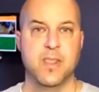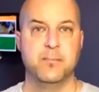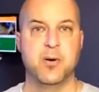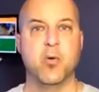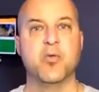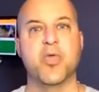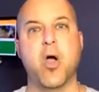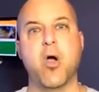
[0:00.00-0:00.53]
But
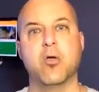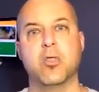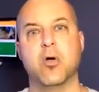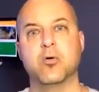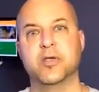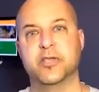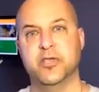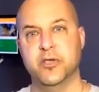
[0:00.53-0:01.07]
with
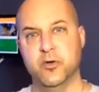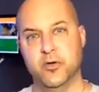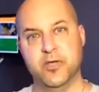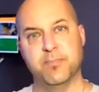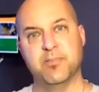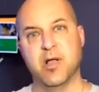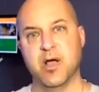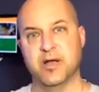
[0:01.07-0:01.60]
Arlo Q, you
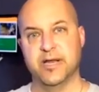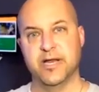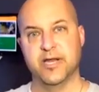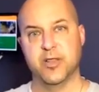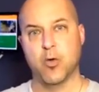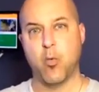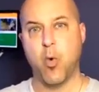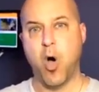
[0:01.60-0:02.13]
plug it into
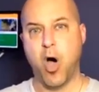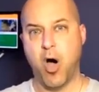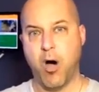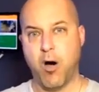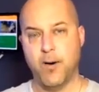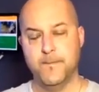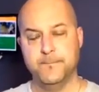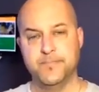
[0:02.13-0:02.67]
the
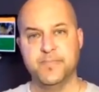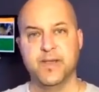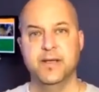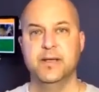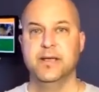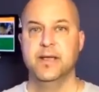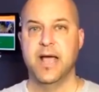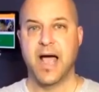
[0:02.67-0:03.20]
wall.
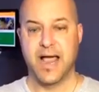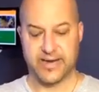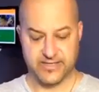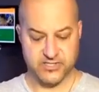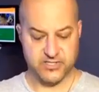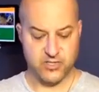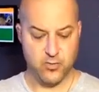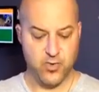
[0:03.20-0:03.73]
I can
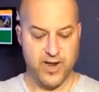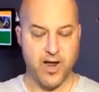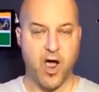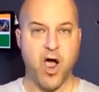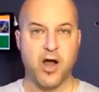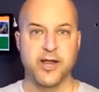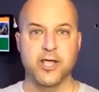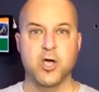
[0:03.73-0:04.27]
two-way
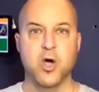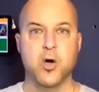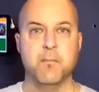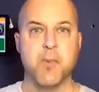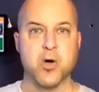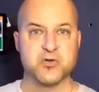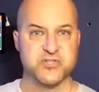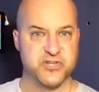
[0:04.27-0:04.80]
audio,
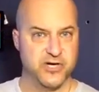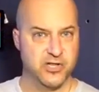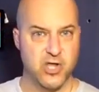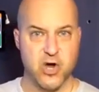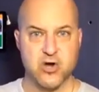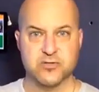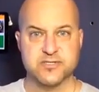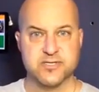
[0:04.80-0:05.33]
motion
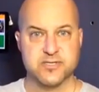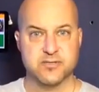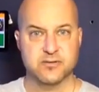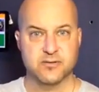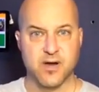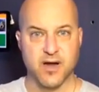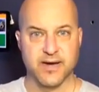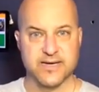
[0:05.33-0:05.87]
alerts
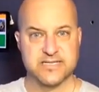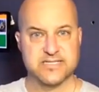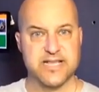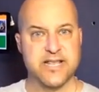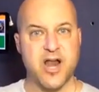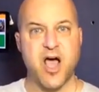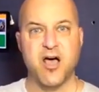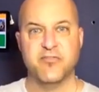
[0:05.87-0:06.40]
are going to
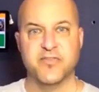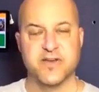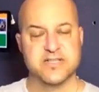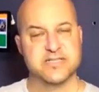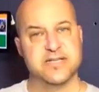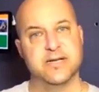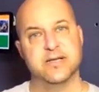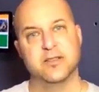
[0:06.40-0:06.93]
set off, and
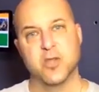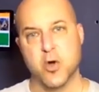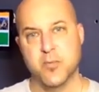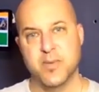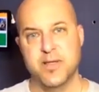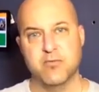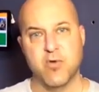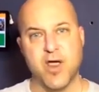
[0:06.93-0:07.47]
it's going to alert
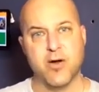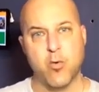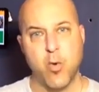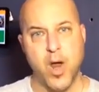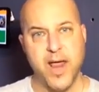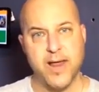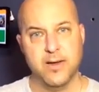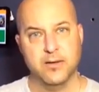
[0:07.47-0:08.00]
me right
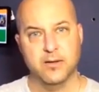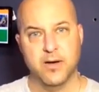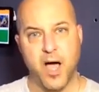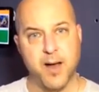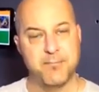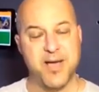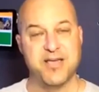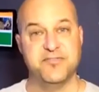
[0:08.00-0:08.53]
away
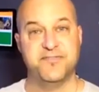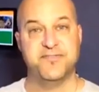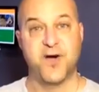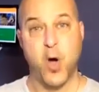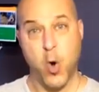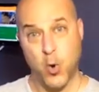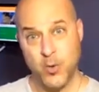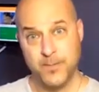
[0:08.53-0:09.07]
on my
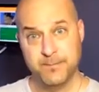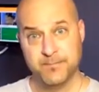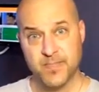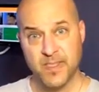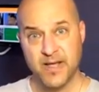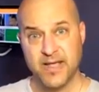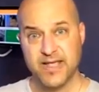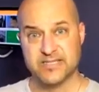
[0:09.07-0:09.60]
phone.
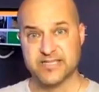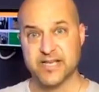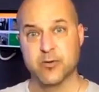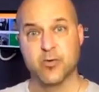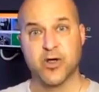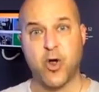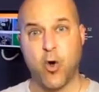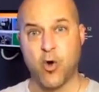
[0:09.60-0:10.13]
It's going to
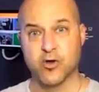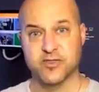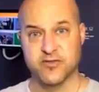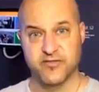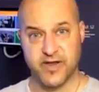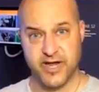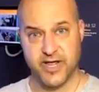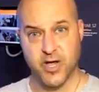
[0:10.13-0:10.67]
record the
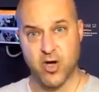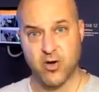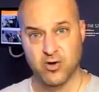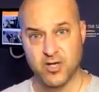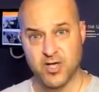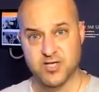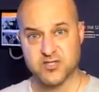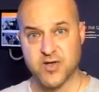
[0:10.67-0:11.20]
video,
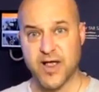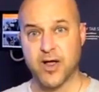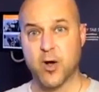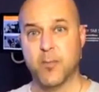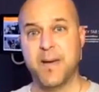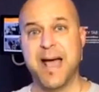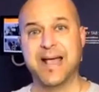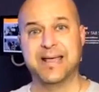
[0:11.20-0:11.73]
so I can go
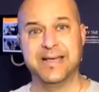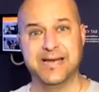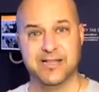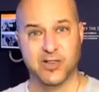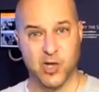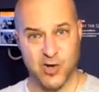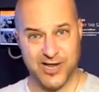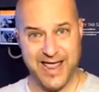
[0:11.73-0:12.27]
back in
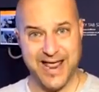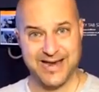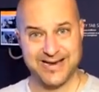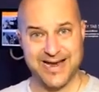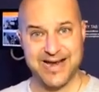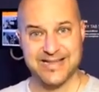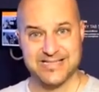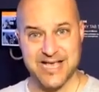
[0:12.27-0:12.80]
and look at it
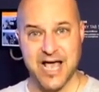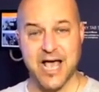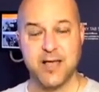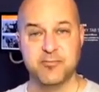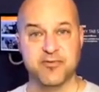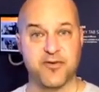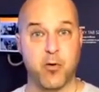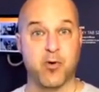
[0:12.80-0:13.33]

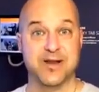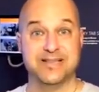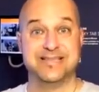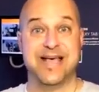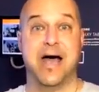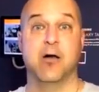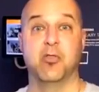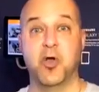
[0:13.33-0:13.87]
anytime if I want to
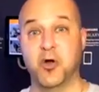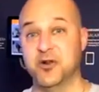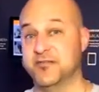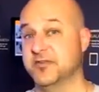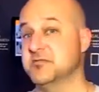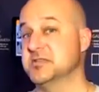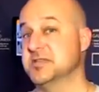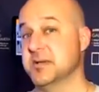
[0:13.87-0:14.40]
download it, if
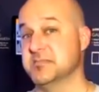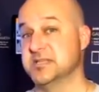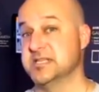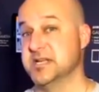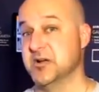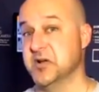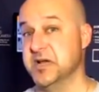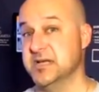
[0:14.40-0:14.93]
it was something
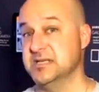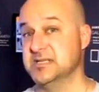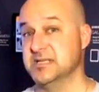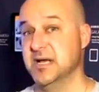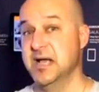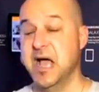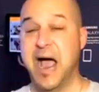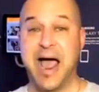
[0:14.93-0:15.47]
serious.
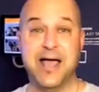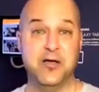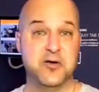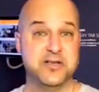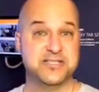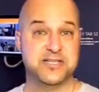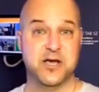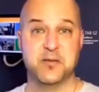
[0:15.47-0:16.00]
I
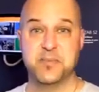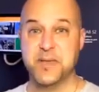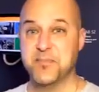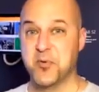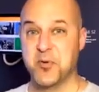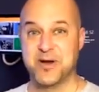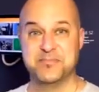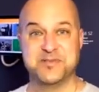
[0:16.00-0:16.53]
always tell
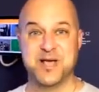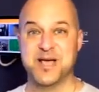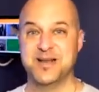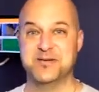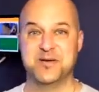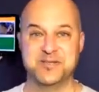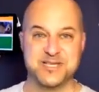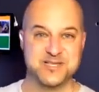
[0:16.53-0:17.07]
people when I'm talking
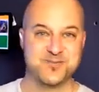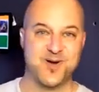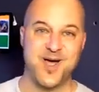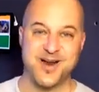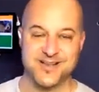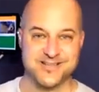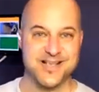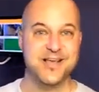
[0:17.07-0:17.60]
about these
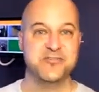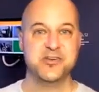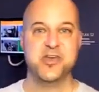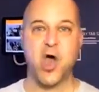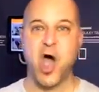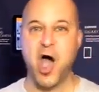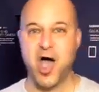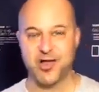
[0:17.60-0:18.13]
products, I have a
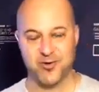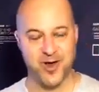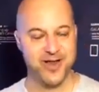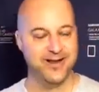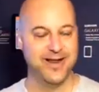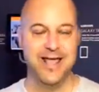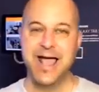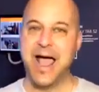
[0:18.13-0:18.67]
dog,
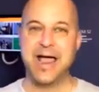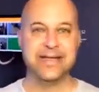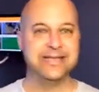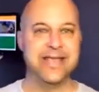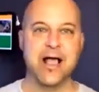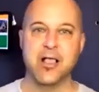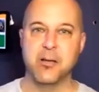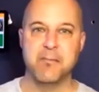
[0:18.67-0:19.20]
right? I can
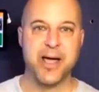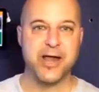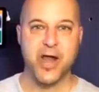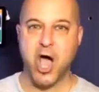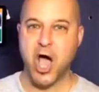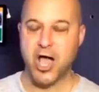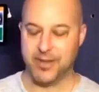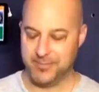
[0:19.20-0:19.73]
yell at my
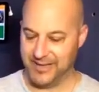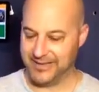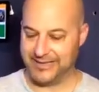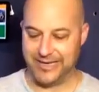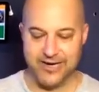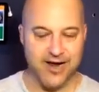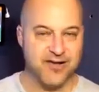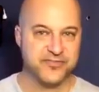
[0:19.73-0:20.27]
dog and be like,
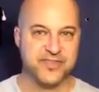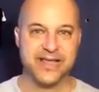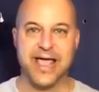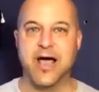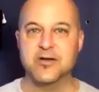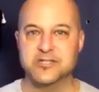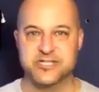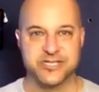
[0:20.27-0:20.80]
get off the
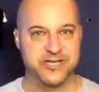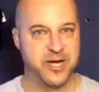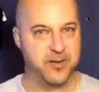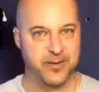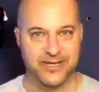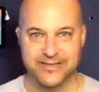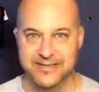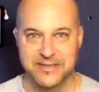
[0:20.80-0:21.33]
couch, you
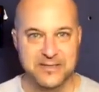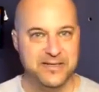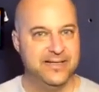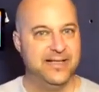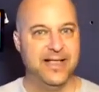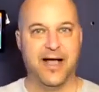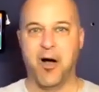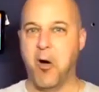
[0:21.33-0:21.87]
dummy.
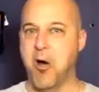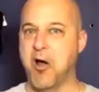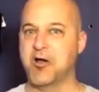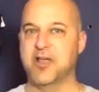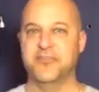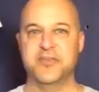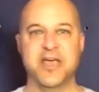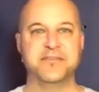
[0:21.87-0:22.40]
Or
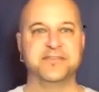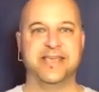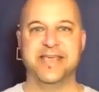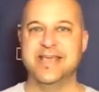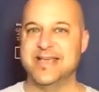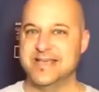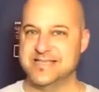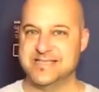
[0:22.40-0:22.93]
if you have
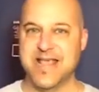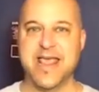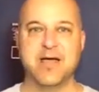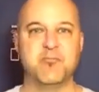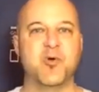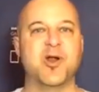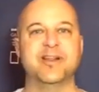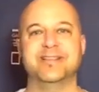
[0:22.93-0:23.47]
kids, hey,
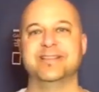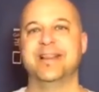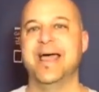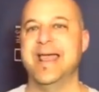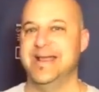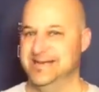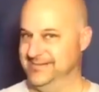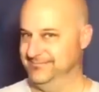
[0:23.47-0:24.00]
I'm running
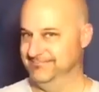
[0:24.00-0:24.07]
late.